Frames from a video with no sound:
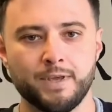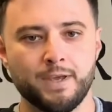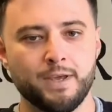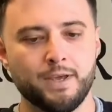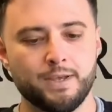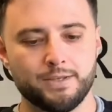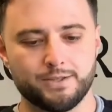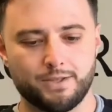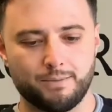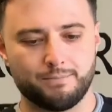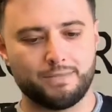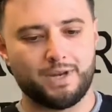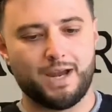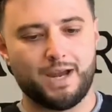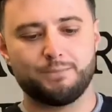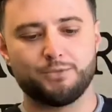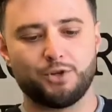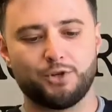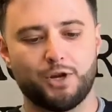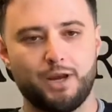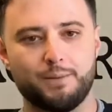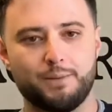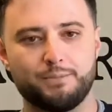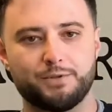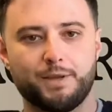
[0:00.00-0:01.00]
Sometimes our
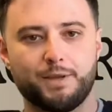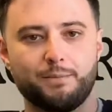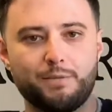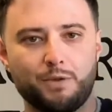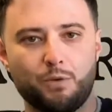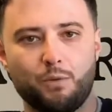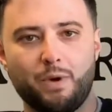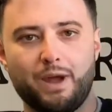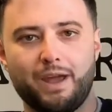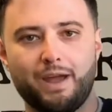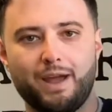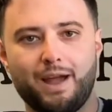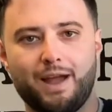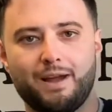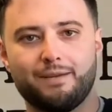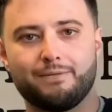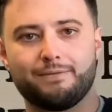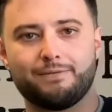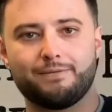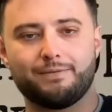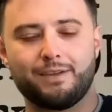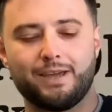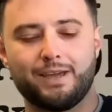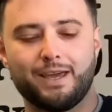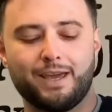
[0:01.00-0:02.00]
hips can be way off,
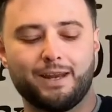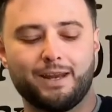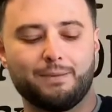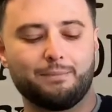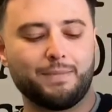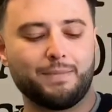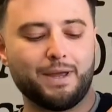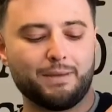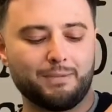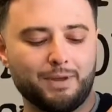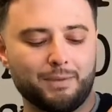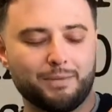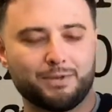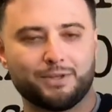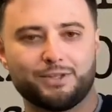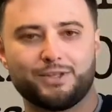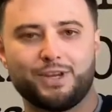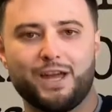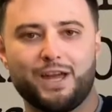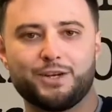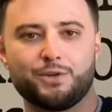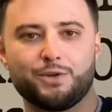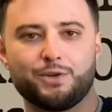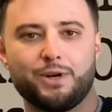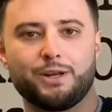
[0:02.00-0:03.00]
and maybe I'm
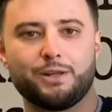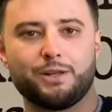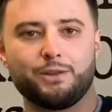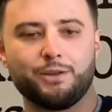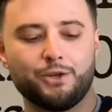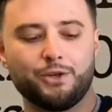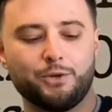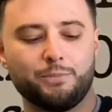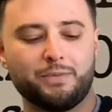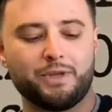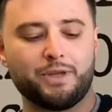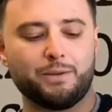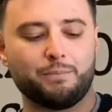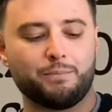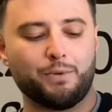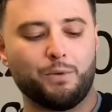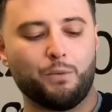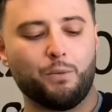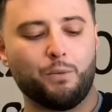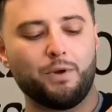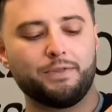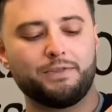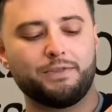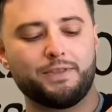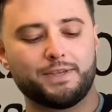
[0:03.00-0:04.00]
exaggerating a little bit, but
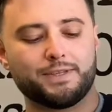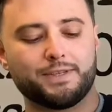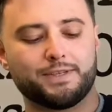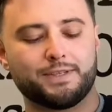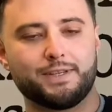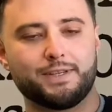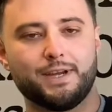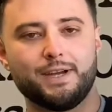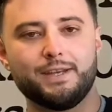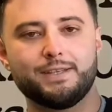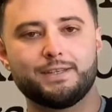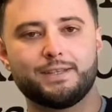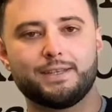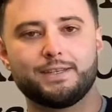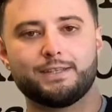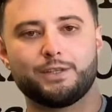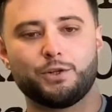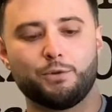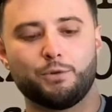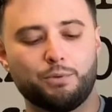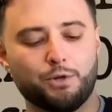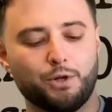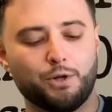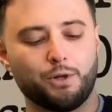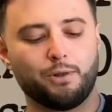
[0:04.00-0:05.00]
what this does is it'll
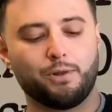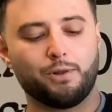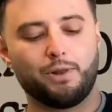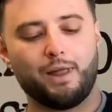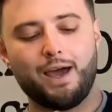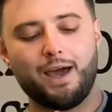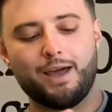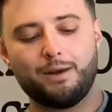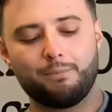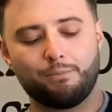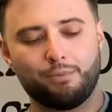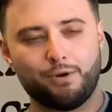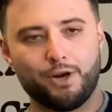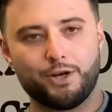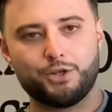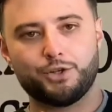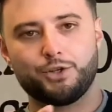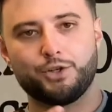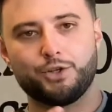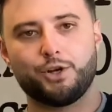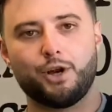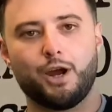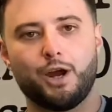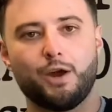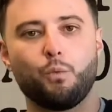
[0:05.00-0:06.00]
put a lot of
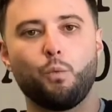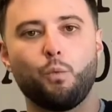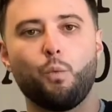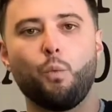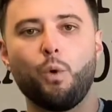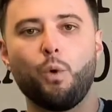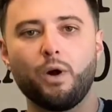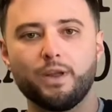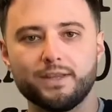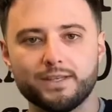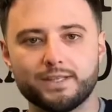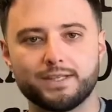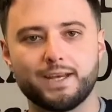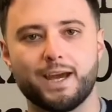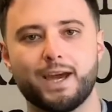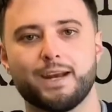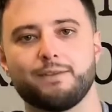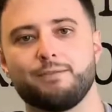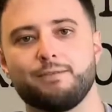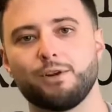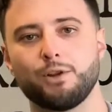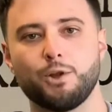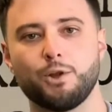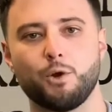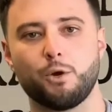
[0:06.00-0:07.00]
pressure on one side of
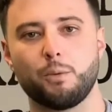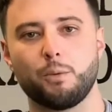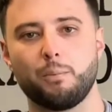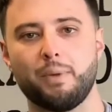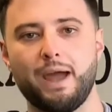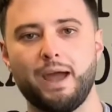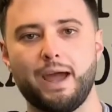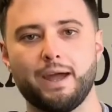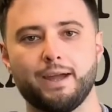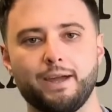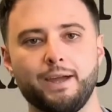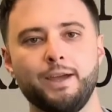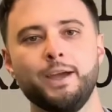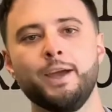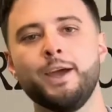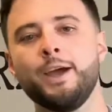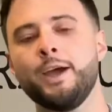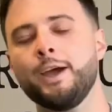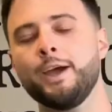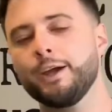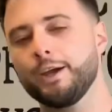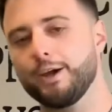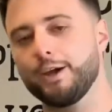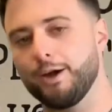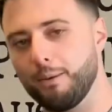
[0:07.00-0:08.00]
our lower back,
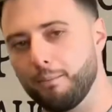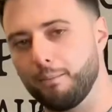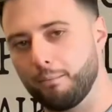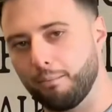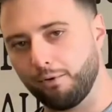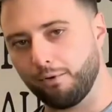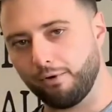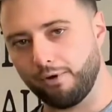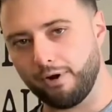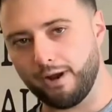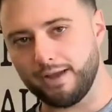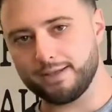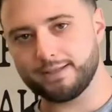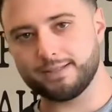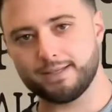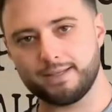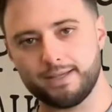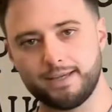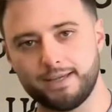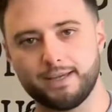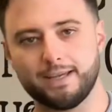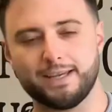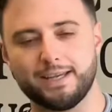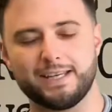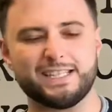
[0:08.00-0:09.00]

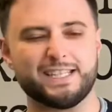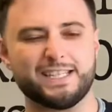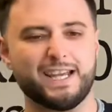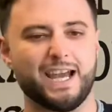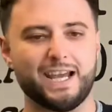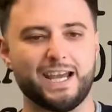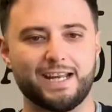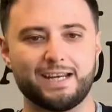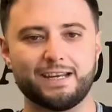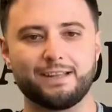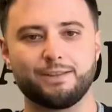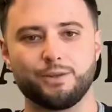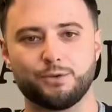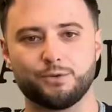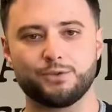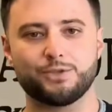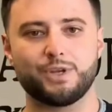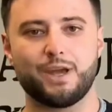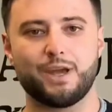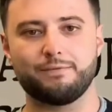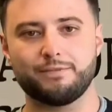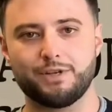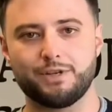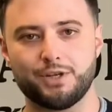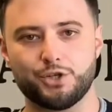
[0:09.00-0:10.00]
compressing and tightening those
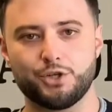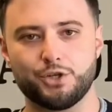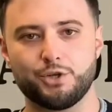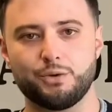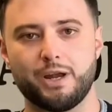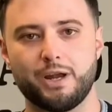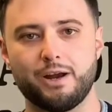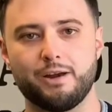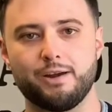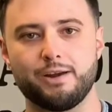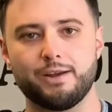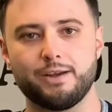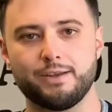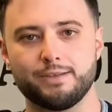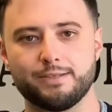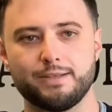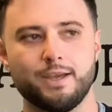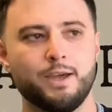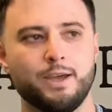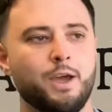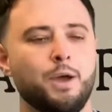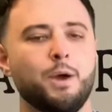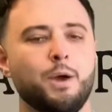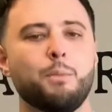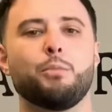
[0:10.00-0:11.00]
soft tissue areas,
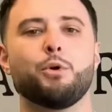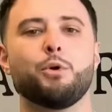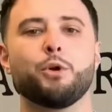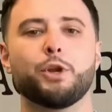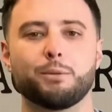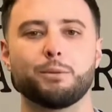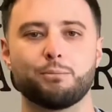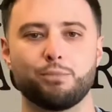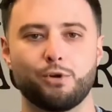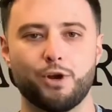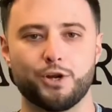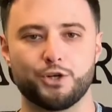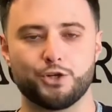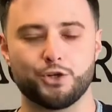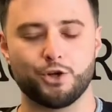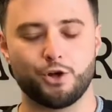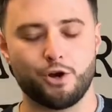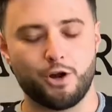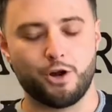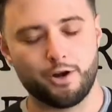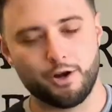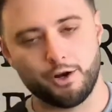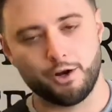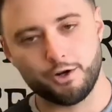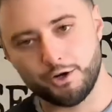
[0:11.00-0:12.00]
putting pressure
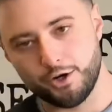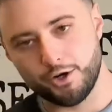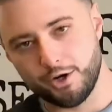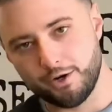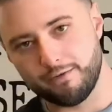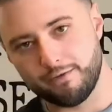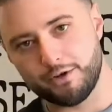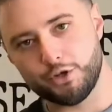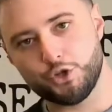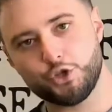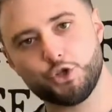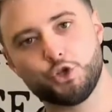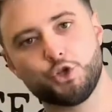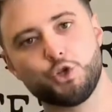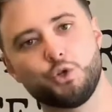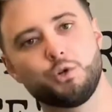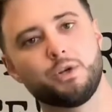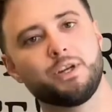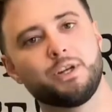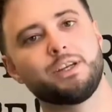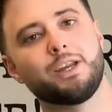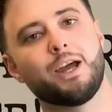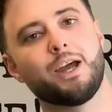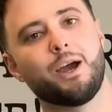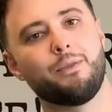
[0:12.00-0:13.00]
on our nerve and
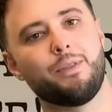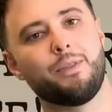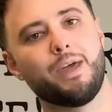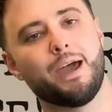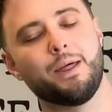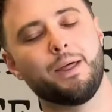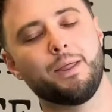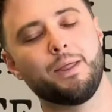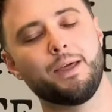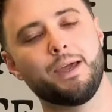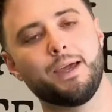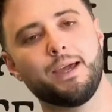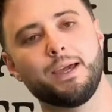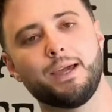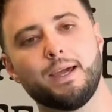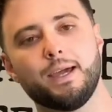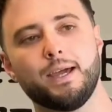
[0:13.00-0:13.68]
shooting down that leg.